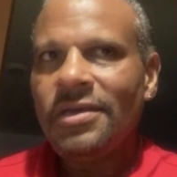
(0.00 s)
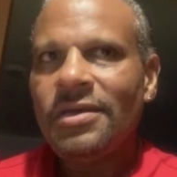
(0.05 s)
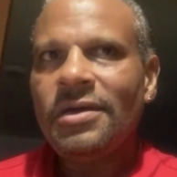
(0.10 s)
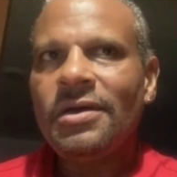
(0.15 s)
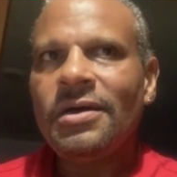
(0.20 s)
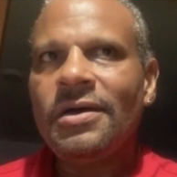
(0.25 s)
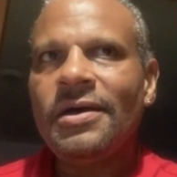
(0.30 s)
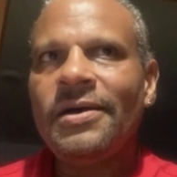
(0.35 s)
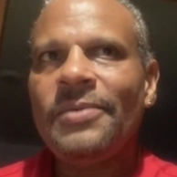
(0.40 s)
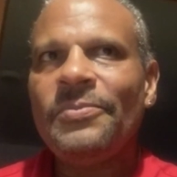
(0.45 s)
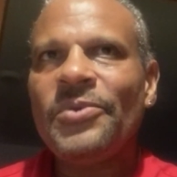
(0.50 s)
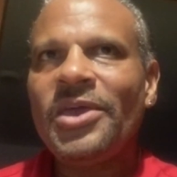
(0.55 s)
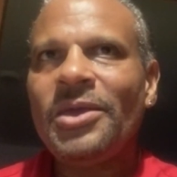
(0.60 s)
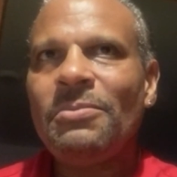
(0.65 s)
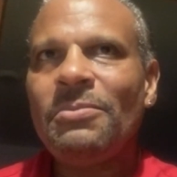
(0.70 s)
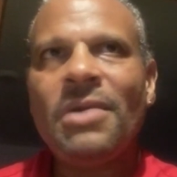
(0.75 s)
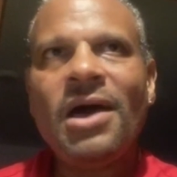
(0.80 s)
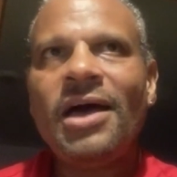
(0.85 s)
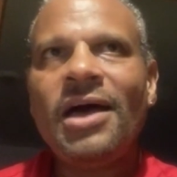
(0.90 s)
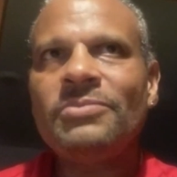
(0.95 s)
And
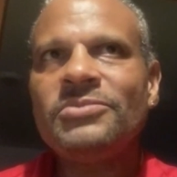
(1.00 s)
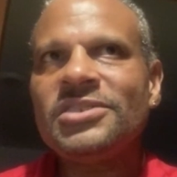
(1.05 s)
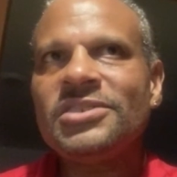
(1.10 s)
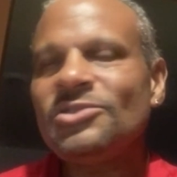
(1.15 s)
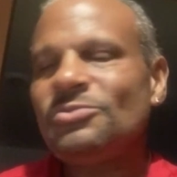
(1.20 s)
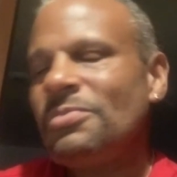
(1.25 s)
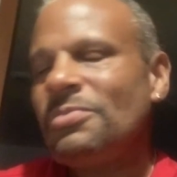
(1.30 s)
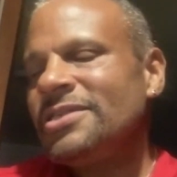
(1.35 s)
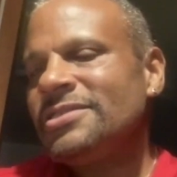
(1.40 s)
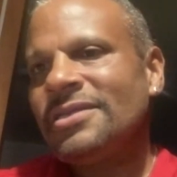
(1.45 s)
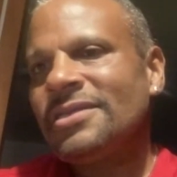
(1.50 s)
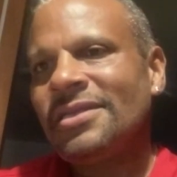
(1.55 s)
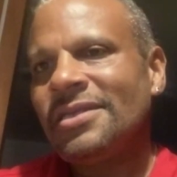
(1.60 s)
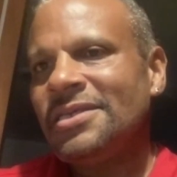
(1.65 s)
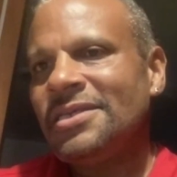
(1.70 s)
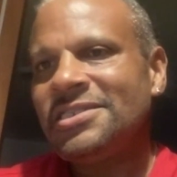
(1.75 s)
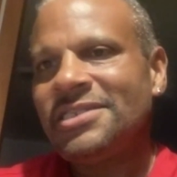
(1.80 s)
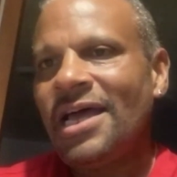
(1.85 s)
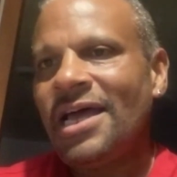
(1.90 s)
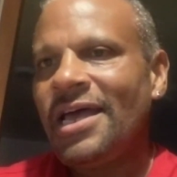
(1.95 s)
mom just basically
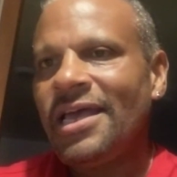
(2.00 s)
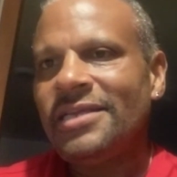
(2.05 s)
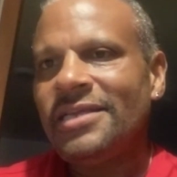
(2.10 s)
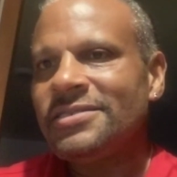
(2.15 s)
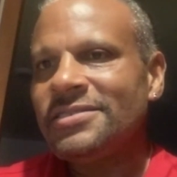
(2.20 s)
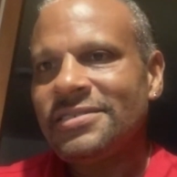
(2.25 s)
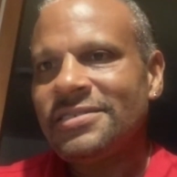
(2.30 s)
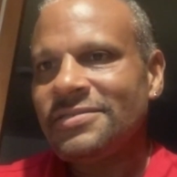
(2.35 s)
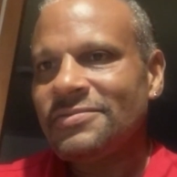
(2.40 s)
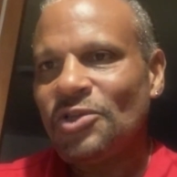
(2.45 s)
shines.